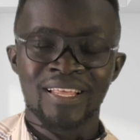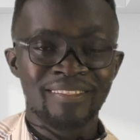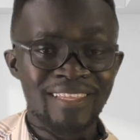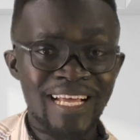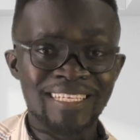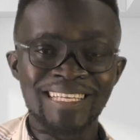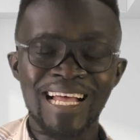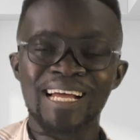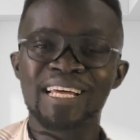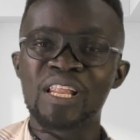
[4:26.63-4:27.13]

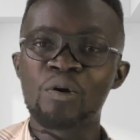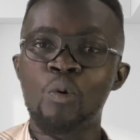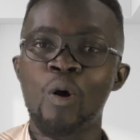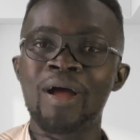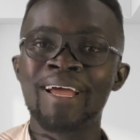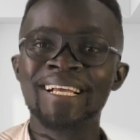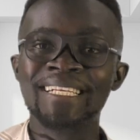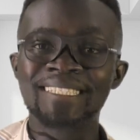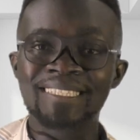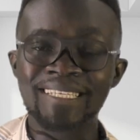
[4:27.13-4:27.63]
This is exactly
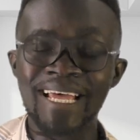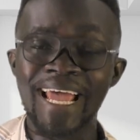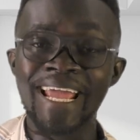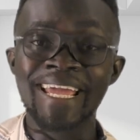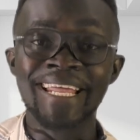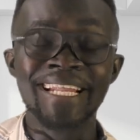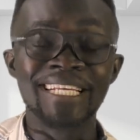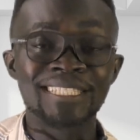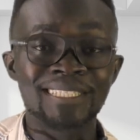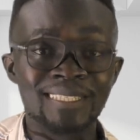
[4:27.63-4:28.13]
what he's
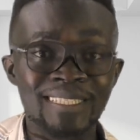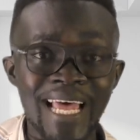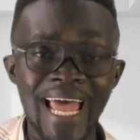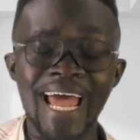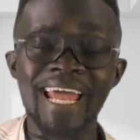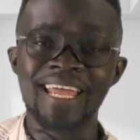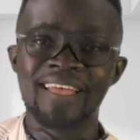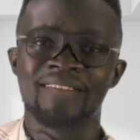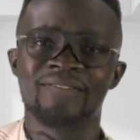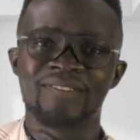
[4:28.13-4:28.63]
saying. He's
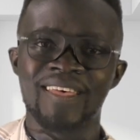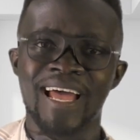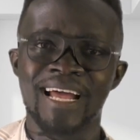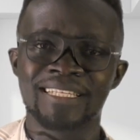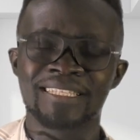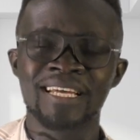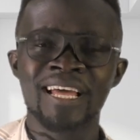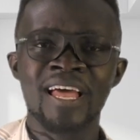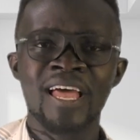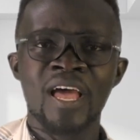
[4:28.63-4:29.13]
saying
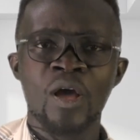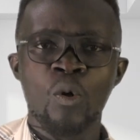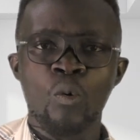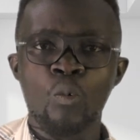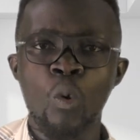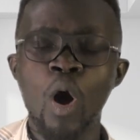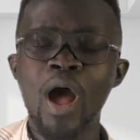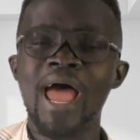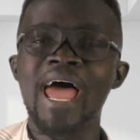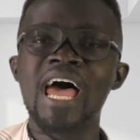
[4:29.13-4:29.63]
that
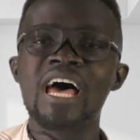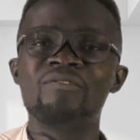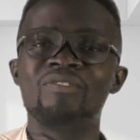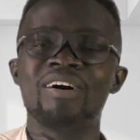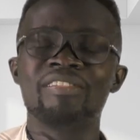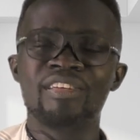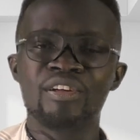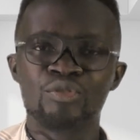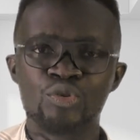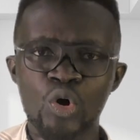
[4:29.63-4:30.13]

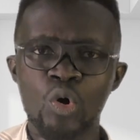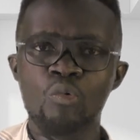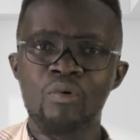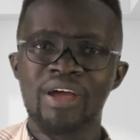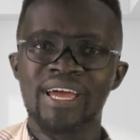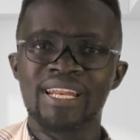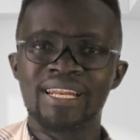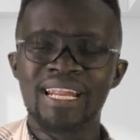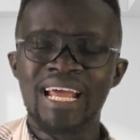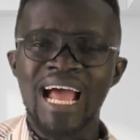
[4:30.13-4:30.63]
whatever they're
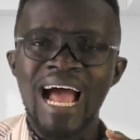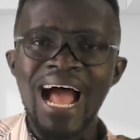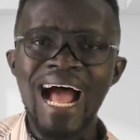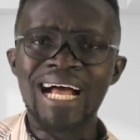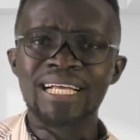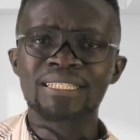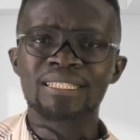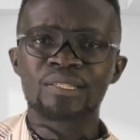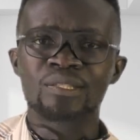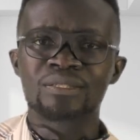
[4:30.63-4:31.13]
doing
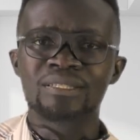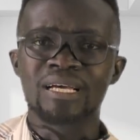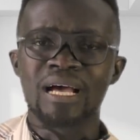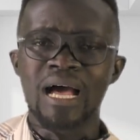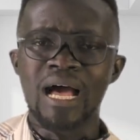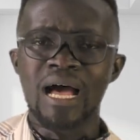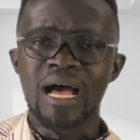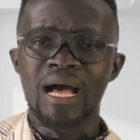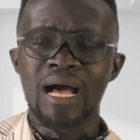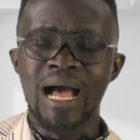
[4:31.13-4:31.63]
has,
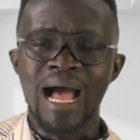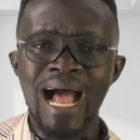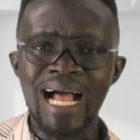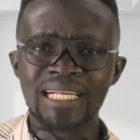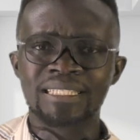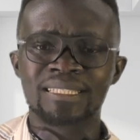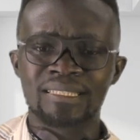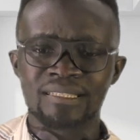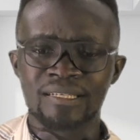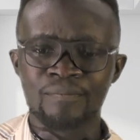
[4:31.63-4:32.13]
uh,
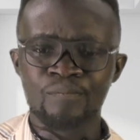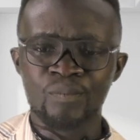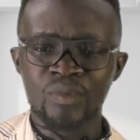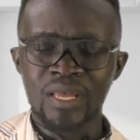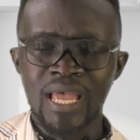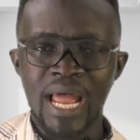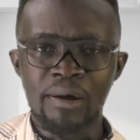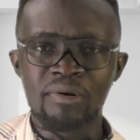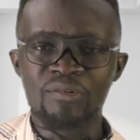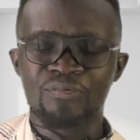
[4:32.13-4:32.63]
has
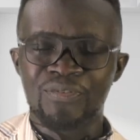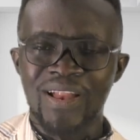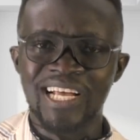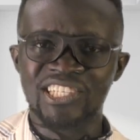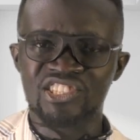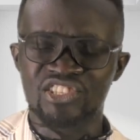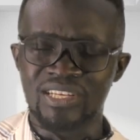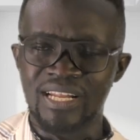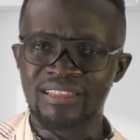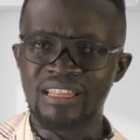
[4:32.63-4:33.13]
a
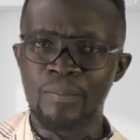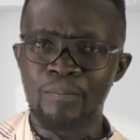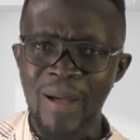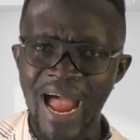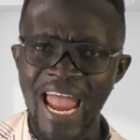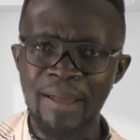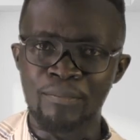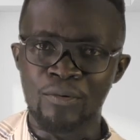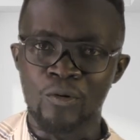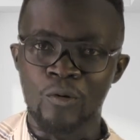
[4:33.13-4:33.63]
reflection in the
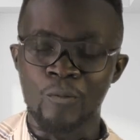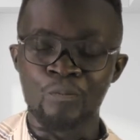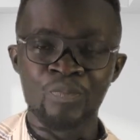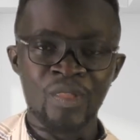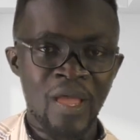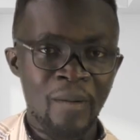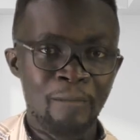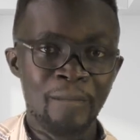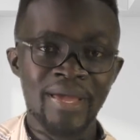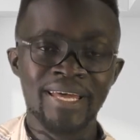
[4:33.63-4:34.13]
Bible,
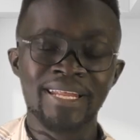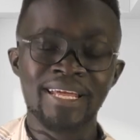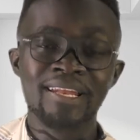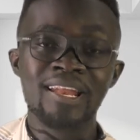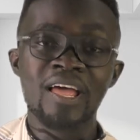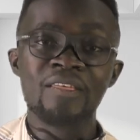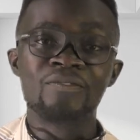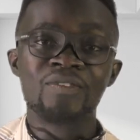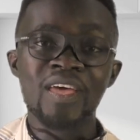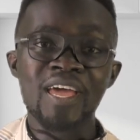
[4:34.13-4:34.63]

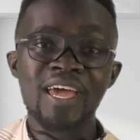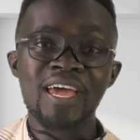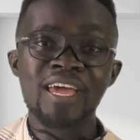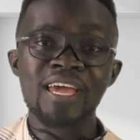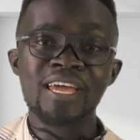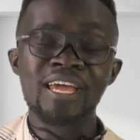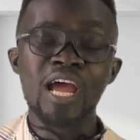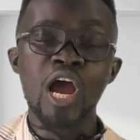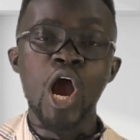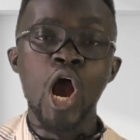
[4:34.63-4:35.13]
meaning
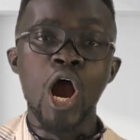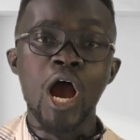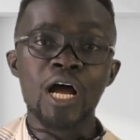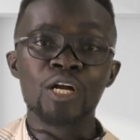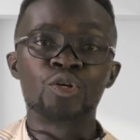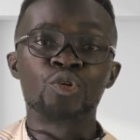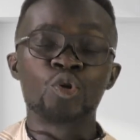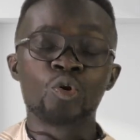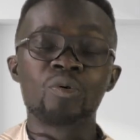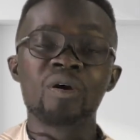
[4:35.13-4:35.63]
they
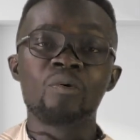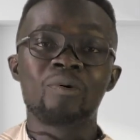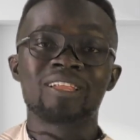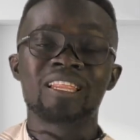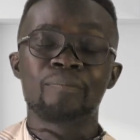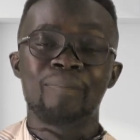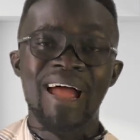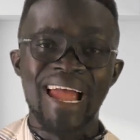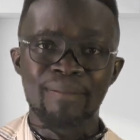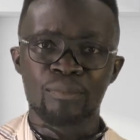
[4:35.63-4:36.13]
are doing
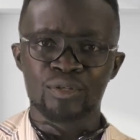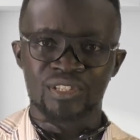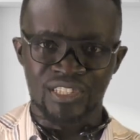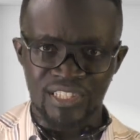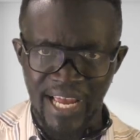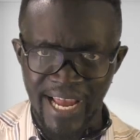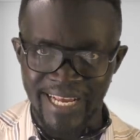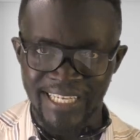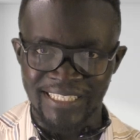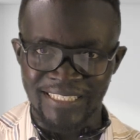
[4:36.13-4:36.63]
what the Bible
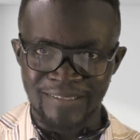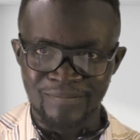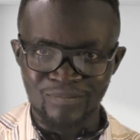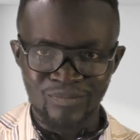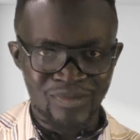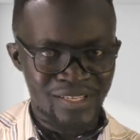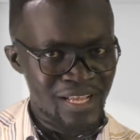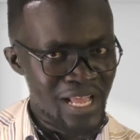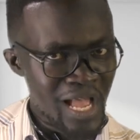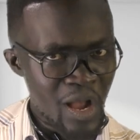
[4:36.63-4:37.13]
says.
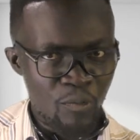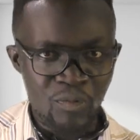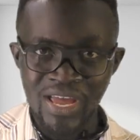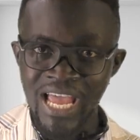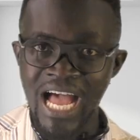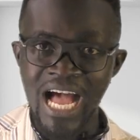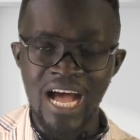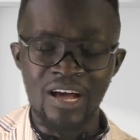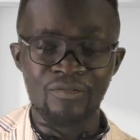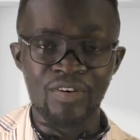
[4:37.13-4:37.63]

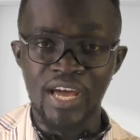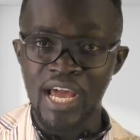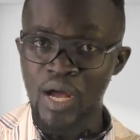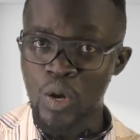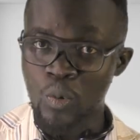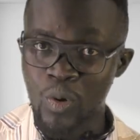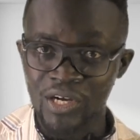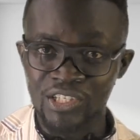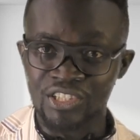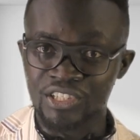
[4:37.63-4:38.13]
We have
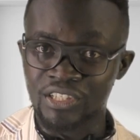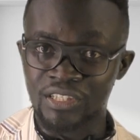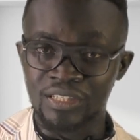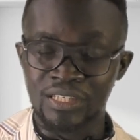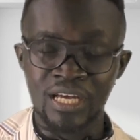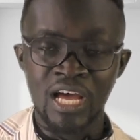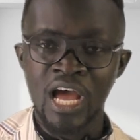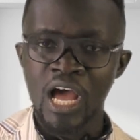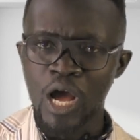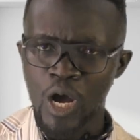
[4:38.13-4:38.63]
a
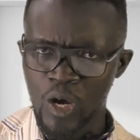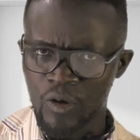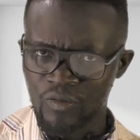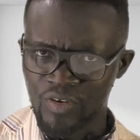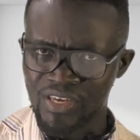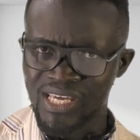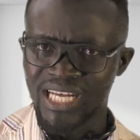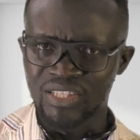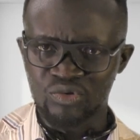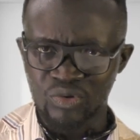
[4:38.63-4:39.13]
question
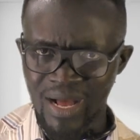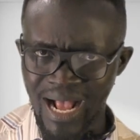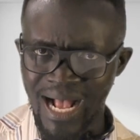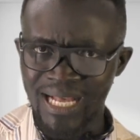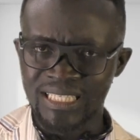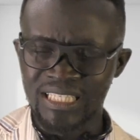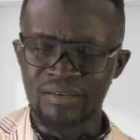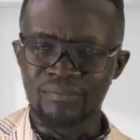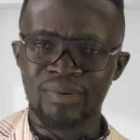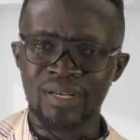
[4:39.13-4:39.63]
over here to
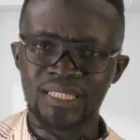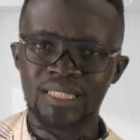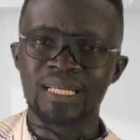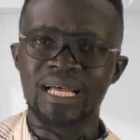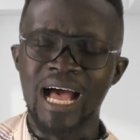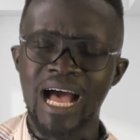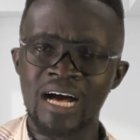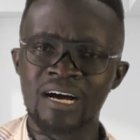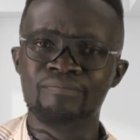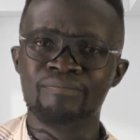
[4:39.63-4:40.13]
ask
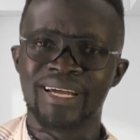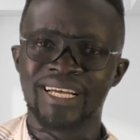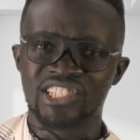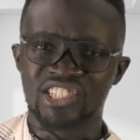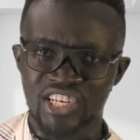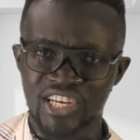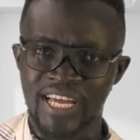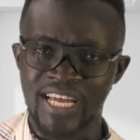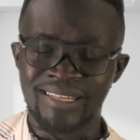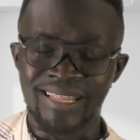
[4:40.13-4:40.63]
Mister
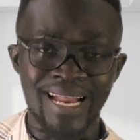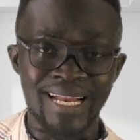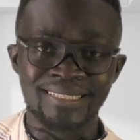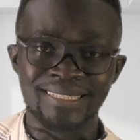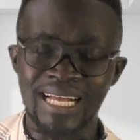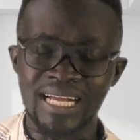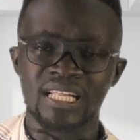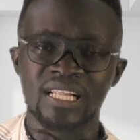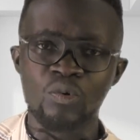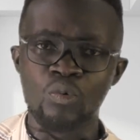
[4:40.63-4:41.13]
Ahmed Kyei. That
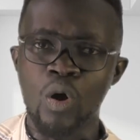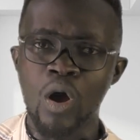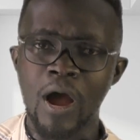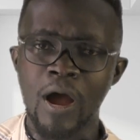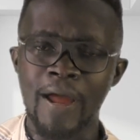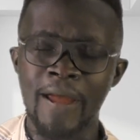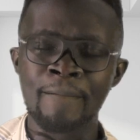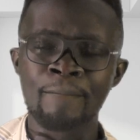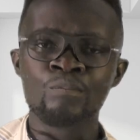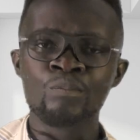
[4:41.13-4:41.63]
is exactly
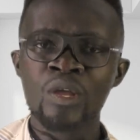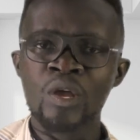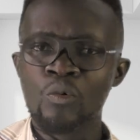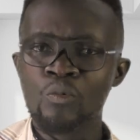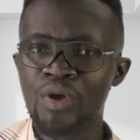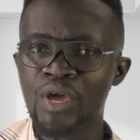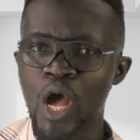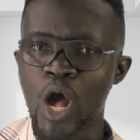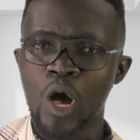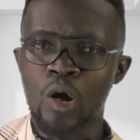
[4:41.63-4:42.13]
why
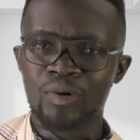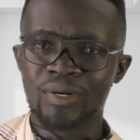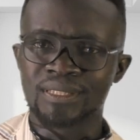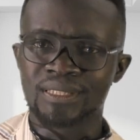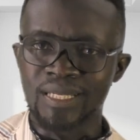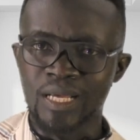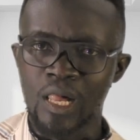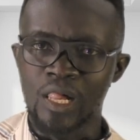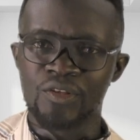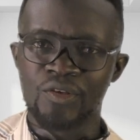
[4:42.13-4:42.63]
we
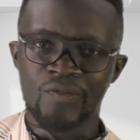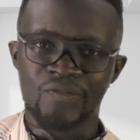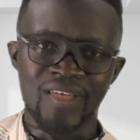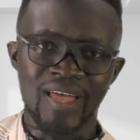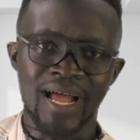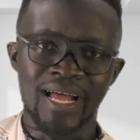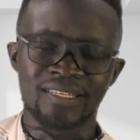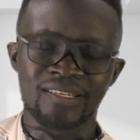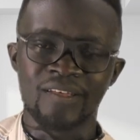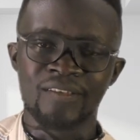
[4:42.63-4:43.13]
always tell you
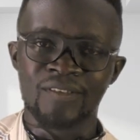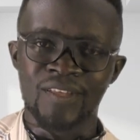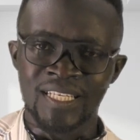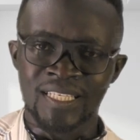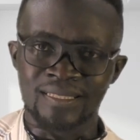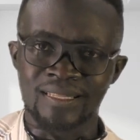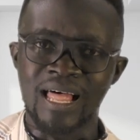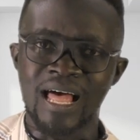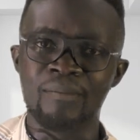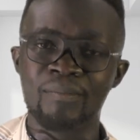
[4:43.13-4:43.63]
that
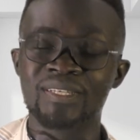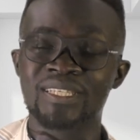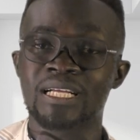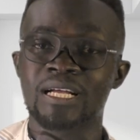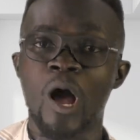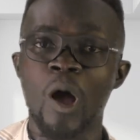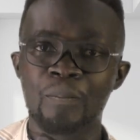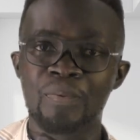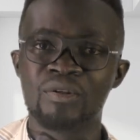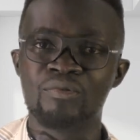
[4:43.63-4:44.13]
Islam is
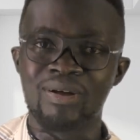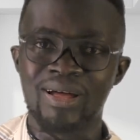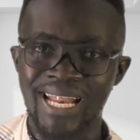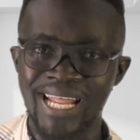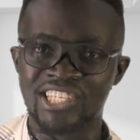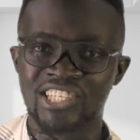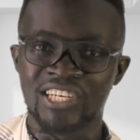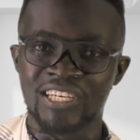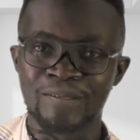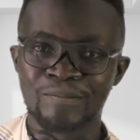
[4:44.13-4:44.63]
a copied
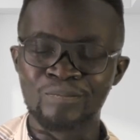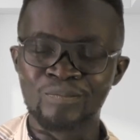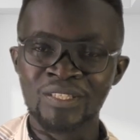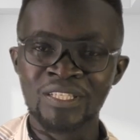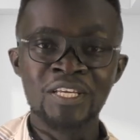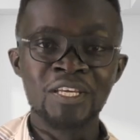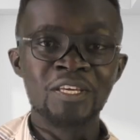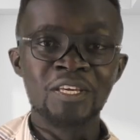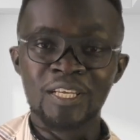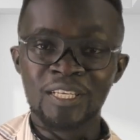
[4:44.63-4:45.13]
religion.
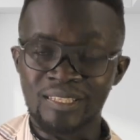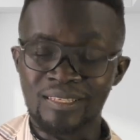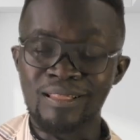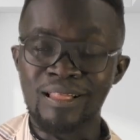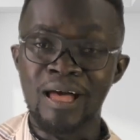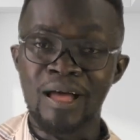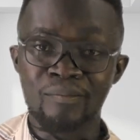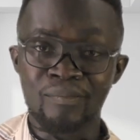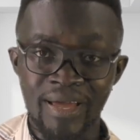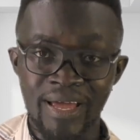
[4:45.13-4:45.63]

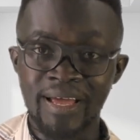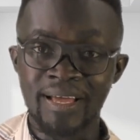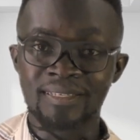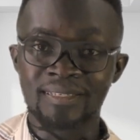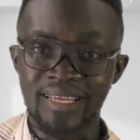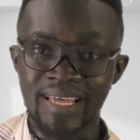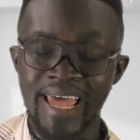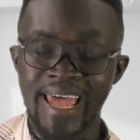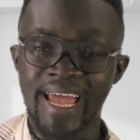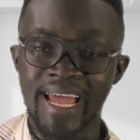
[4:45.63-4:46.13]
Islam
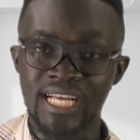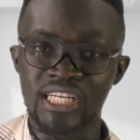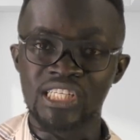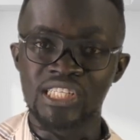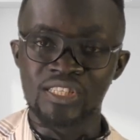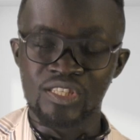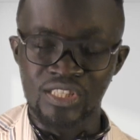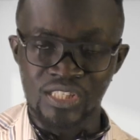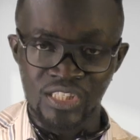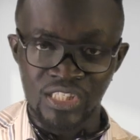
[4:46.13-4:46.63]
is a
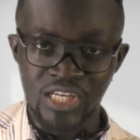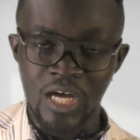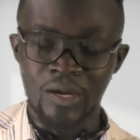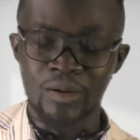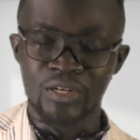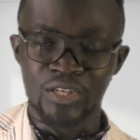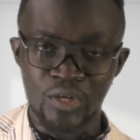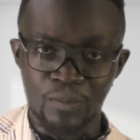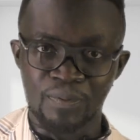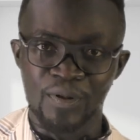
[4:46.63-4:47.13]

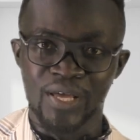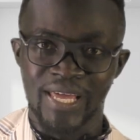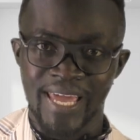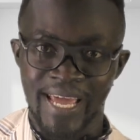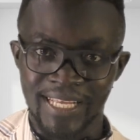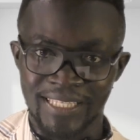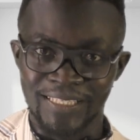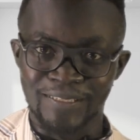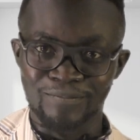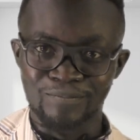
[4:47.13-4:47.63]
du
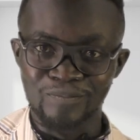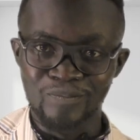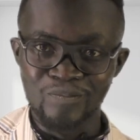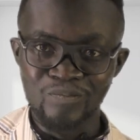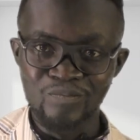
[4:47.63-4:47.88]
duplicate.